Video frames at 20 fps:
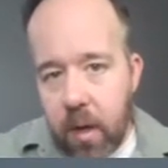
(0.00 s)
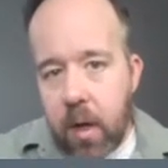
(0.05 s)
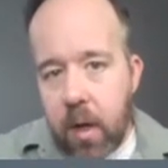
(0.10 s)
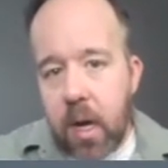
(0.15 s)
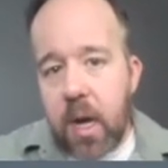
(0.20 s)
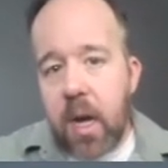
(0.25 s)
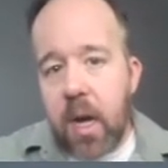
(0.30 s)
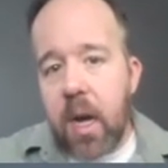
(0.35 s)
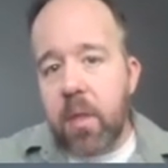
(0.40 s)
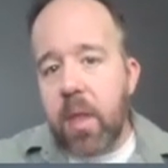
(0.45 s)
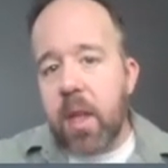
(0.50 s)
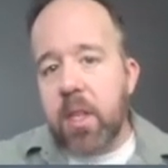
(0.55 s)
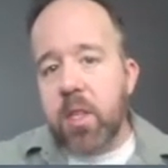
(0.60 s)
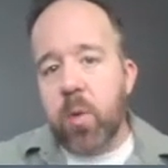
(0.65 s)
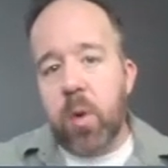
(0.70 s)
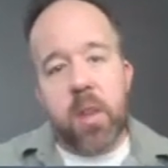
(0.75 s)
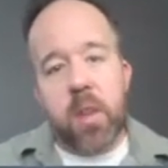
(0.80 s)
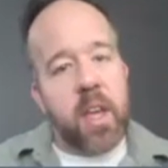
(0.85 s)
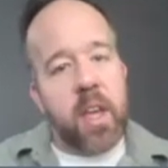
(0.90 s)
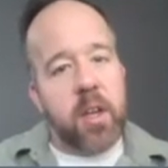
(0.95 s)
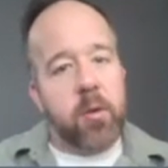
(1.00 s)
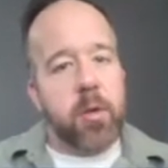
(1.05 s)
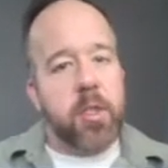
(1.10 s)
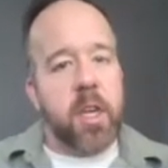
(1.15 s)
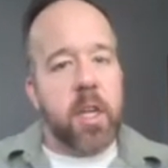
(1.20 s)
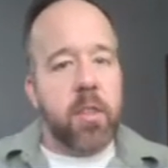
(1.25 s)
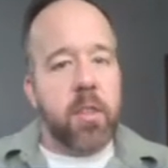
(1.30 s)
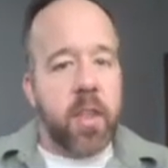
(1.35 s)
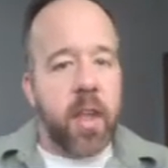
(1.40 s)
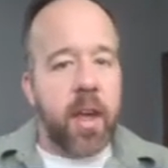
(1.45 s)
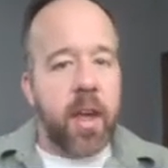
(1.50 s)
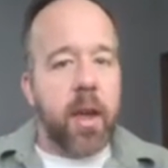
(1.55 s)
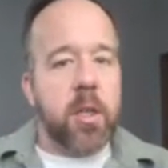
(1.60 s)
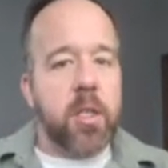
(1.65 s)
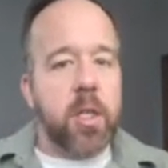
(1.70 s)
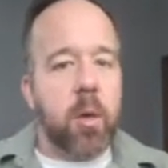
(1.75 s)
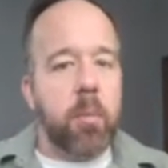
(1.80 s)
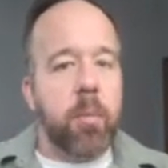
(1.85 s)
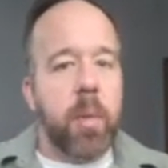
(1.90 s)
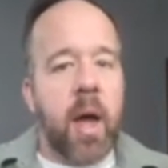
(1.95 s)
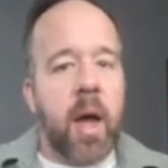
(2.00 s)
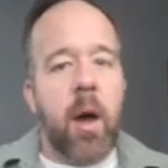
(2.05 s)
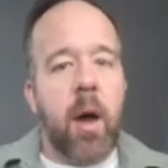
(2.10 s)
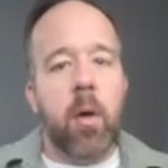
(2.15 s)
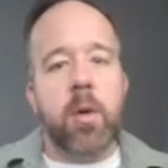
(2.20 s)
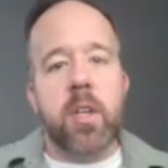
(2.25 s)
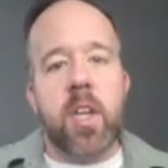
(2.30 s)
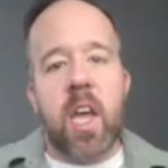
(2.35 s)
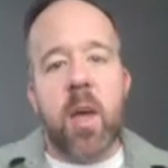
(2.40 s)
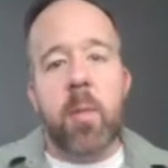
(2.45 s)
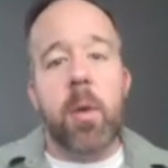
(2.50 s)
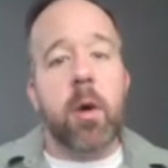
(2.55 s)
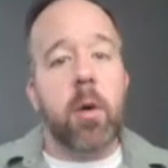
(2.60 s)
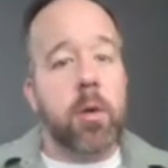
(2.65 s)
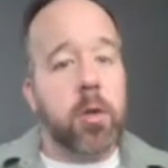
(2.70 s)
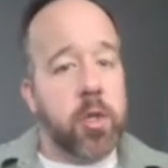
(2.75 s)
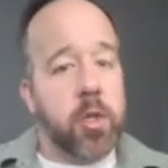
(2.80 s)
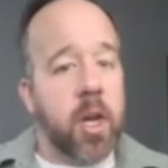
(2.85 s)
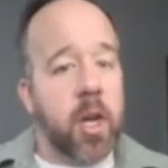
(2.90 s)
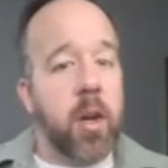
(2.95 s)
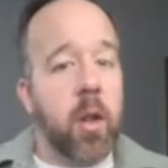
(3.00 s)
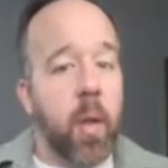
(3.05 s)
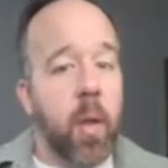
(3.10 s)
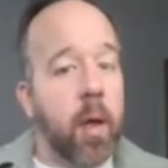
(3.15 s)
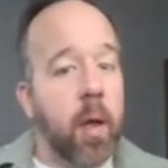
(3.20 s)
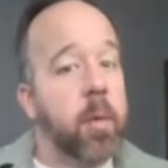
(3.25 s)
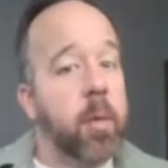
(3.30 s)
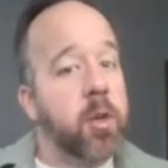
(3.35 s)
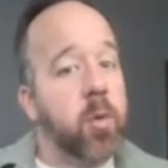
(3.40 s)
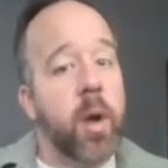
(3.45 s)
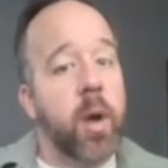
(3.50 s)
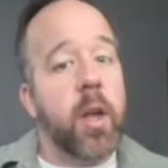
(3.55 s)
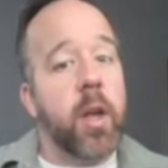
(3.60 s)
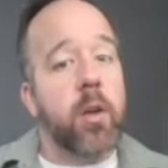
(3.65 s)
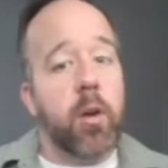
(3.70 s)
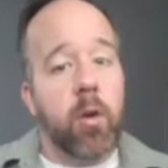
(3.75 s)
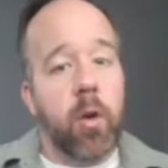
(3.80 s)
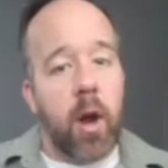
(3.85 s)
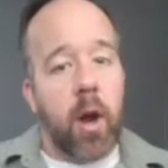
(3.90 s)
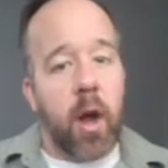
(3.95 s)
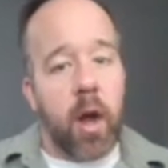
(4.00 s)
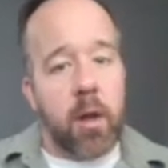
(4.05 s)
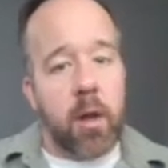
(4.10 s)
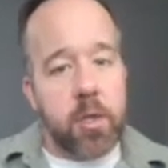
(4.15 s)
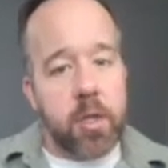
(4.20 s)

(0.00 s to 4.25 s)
And that's one of the interesting things about chemical signaling between neurons,